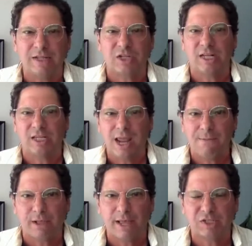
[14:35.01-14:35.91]
going to
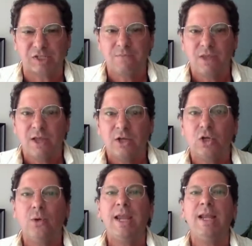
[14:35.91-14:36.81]
take place
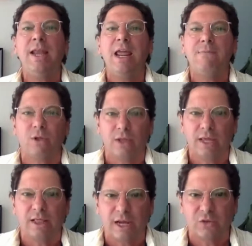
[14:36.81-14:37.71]
to enable
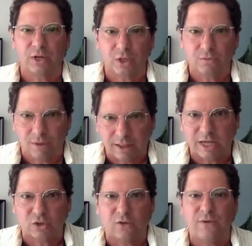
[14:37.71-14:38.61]

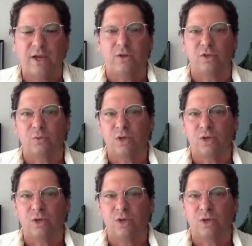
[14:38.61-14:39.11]
electric vehicles,